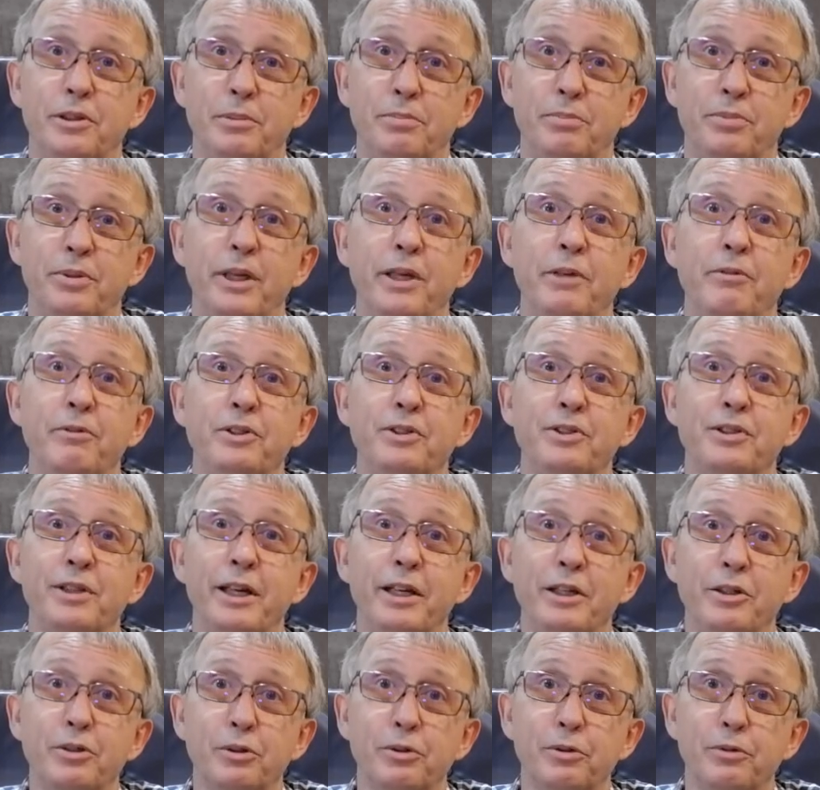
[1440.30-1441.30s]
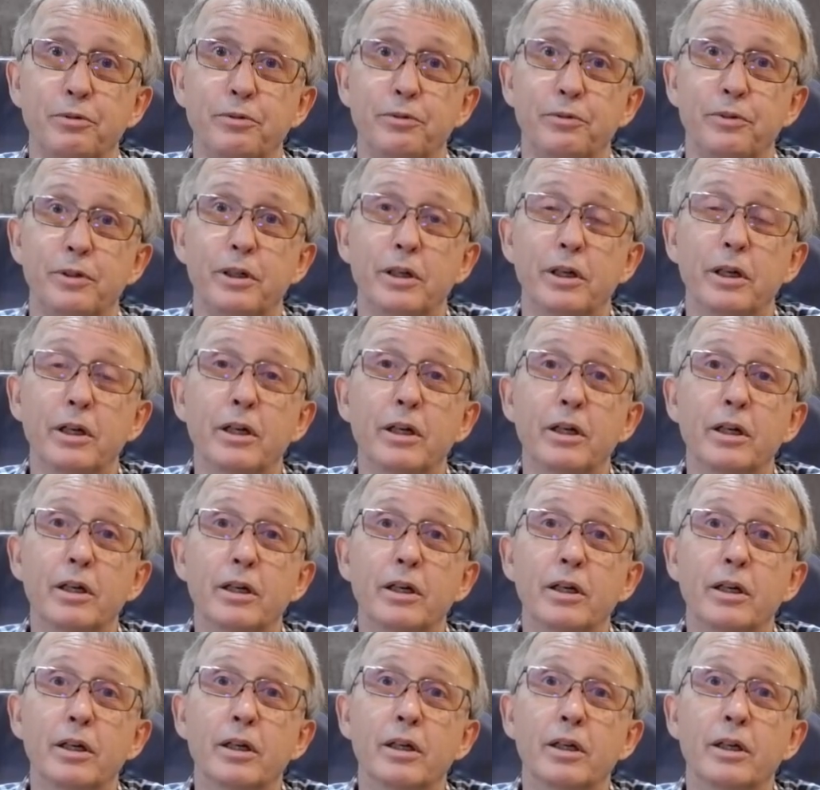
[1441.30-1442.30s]
the previous takeoff,
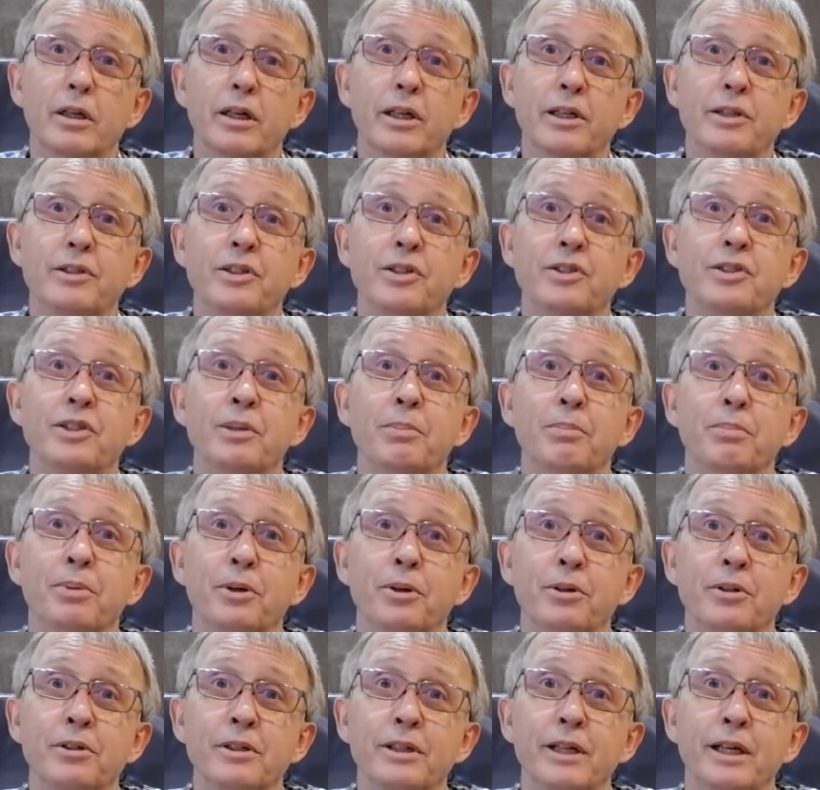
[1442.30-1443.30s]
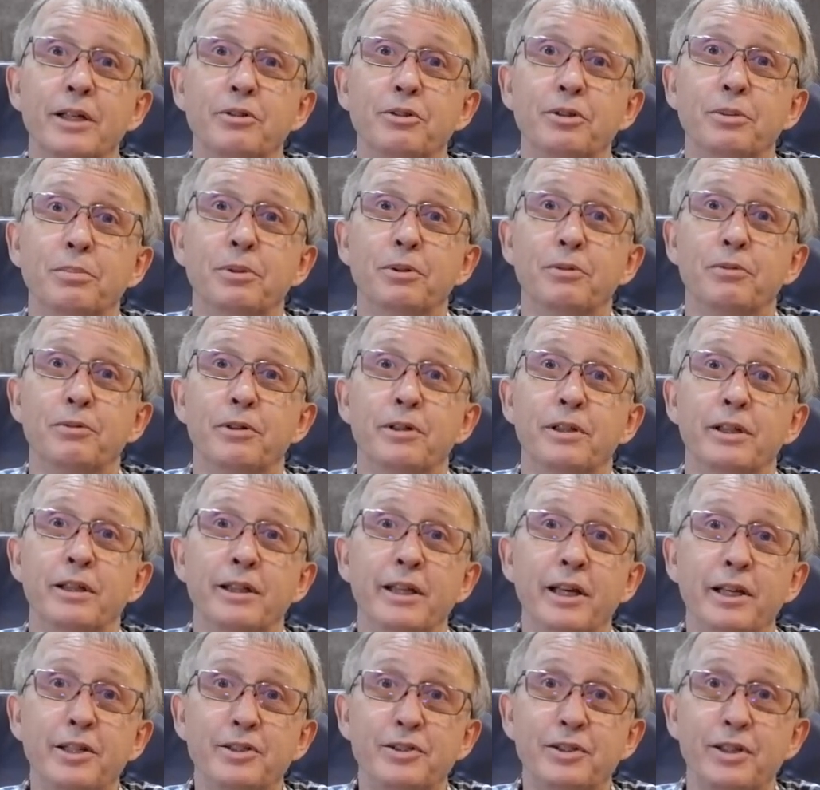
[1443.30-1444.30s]
it is important that you, before the
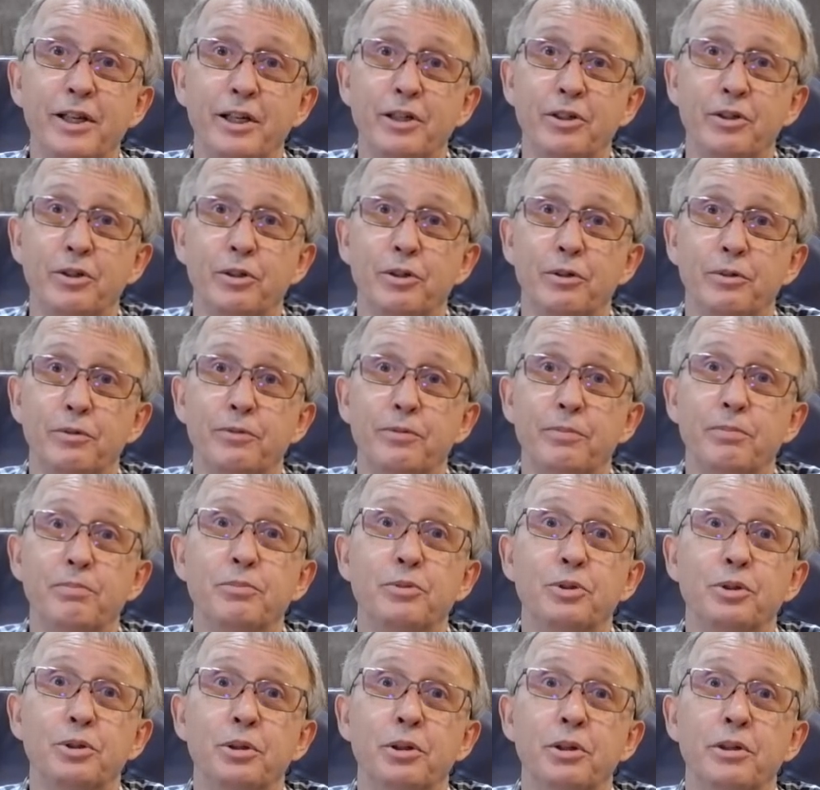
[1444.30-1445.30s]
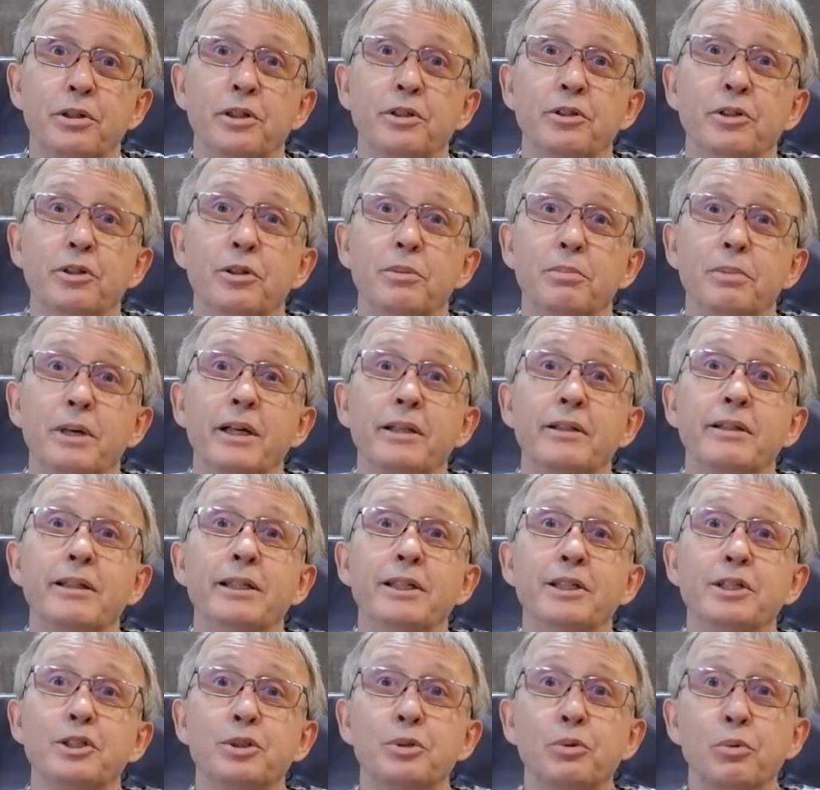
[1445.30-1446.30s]
next takeoff, turn the knob at
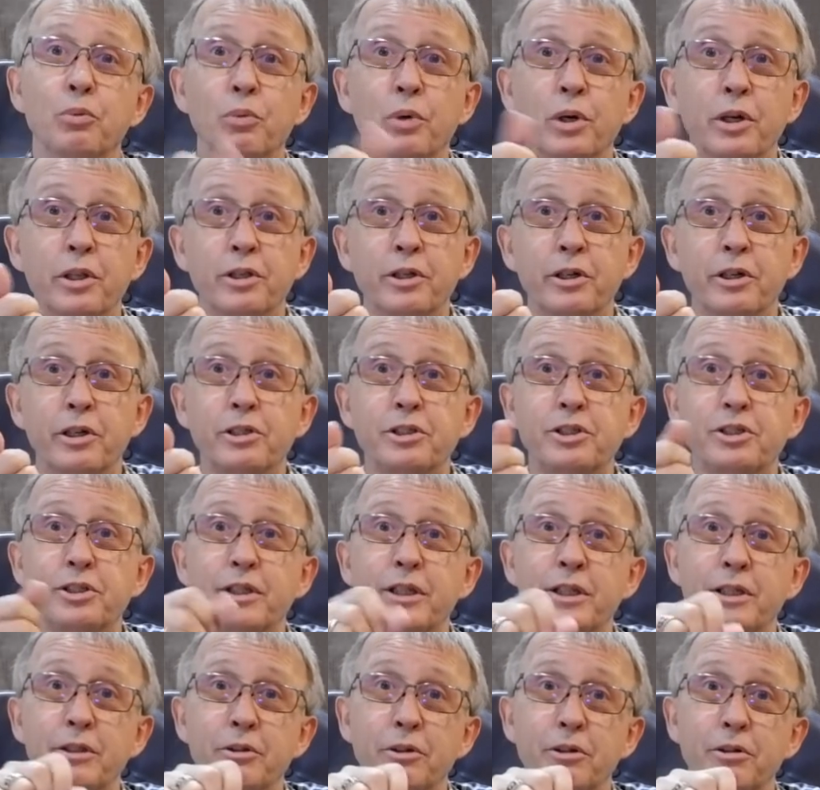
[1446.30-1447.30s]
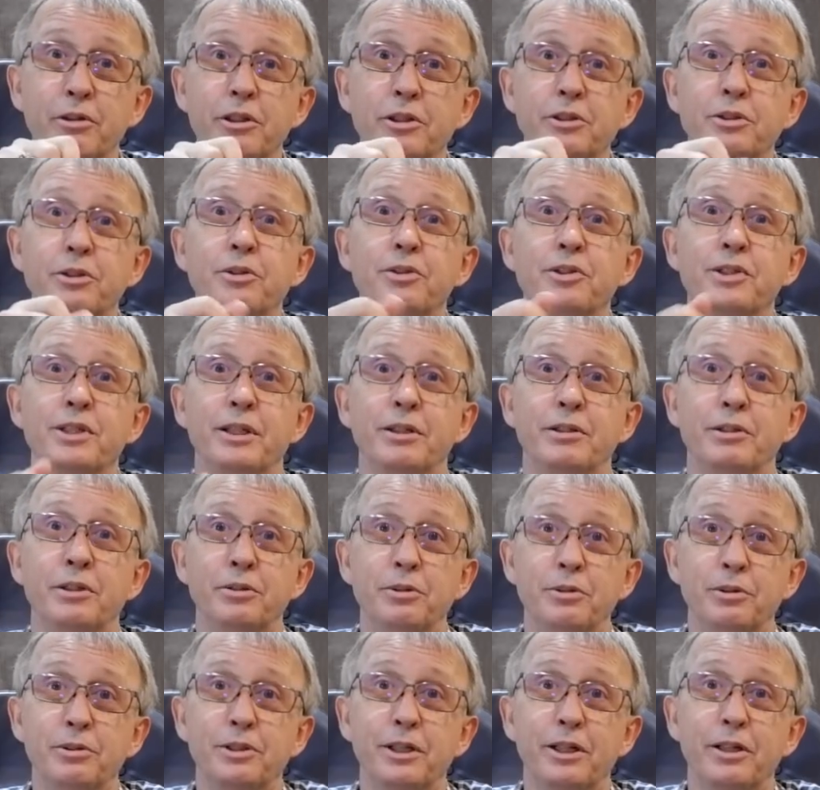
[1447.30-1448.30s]
least one notch in order to set the
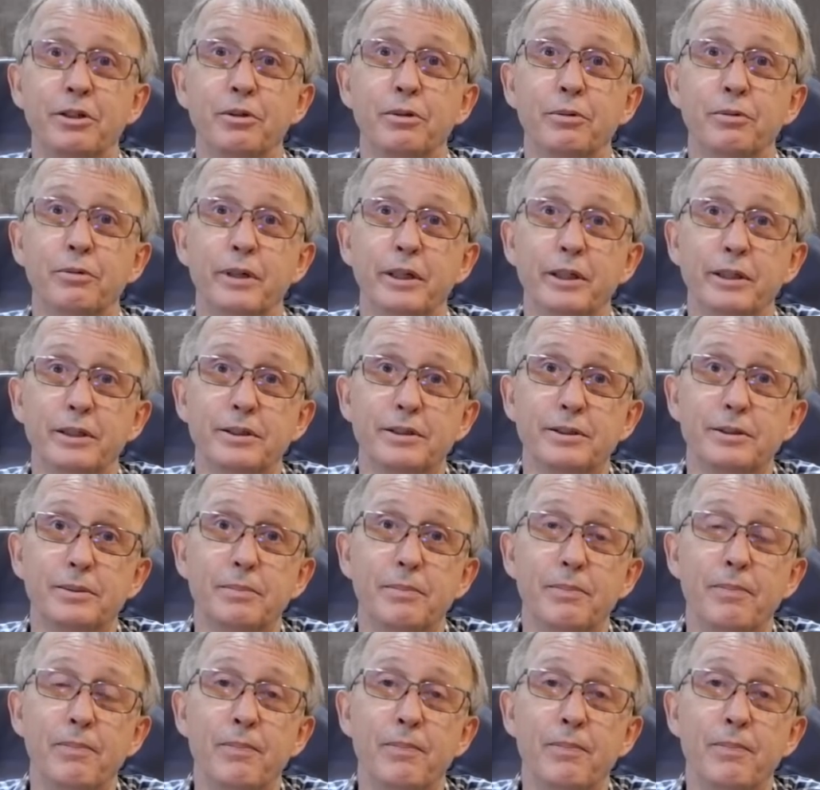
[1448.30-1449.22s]
new takeoff weight.